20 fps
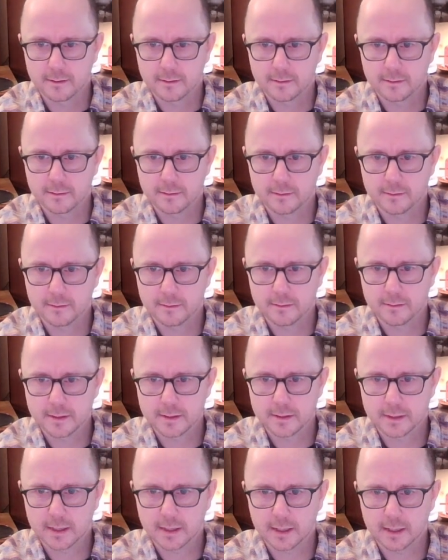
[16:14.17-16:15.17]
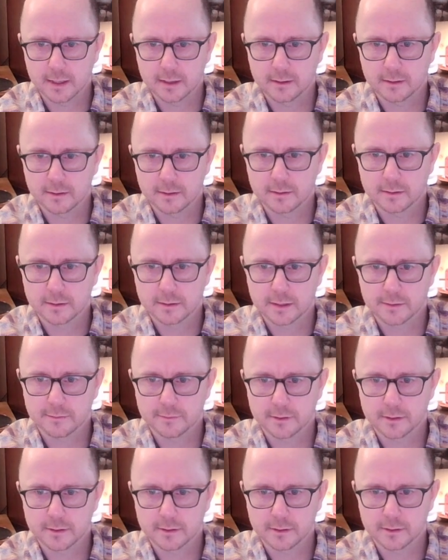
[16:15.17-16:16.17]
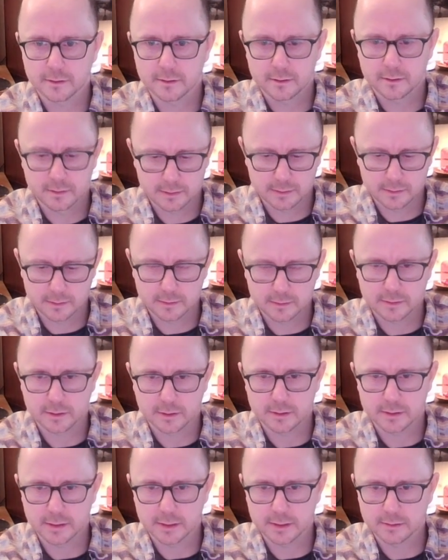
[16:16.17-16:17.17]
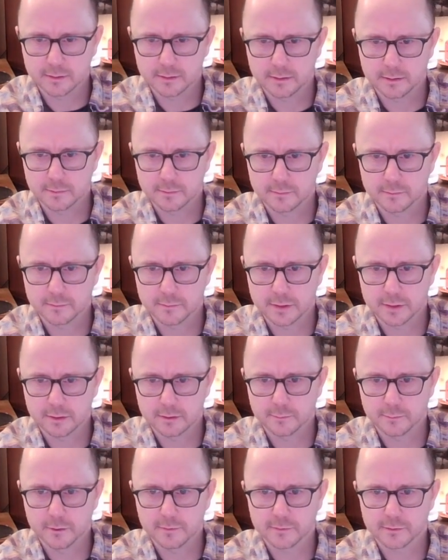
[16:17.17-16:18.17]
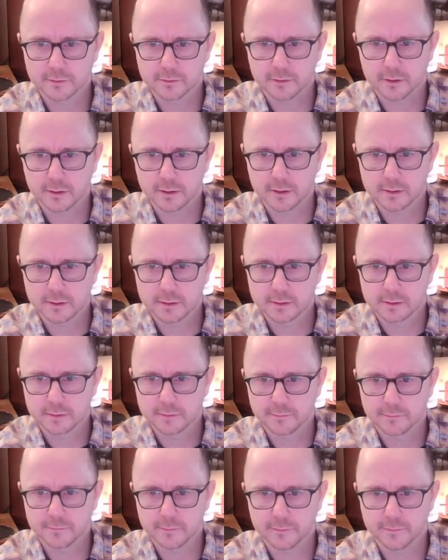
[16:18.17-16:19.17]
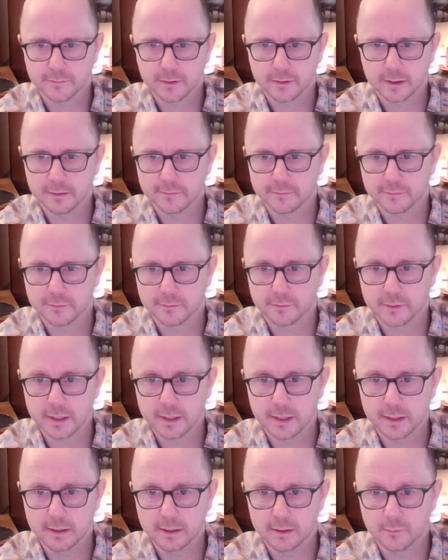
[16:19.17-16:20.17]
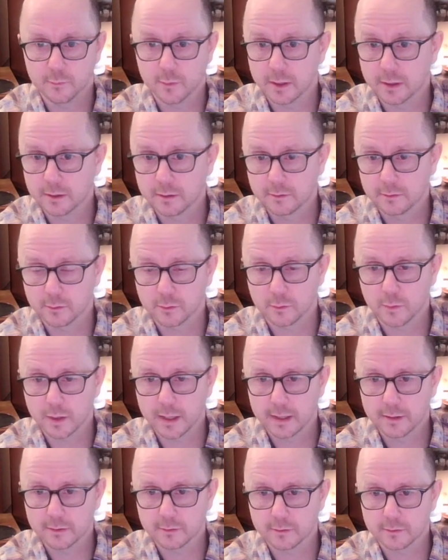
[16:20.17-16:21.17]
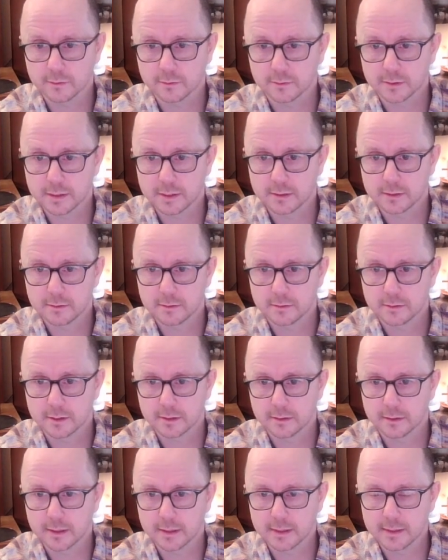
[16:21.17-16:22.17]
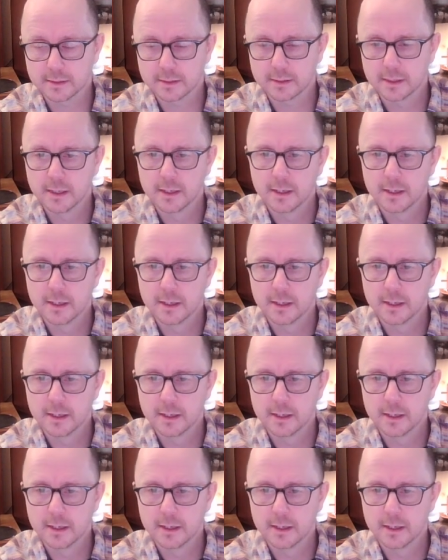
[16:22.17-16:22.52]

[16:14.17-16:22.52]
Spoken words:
This can let's get rid of those. So she could move across 5, 3, 1 all the way, or just like this.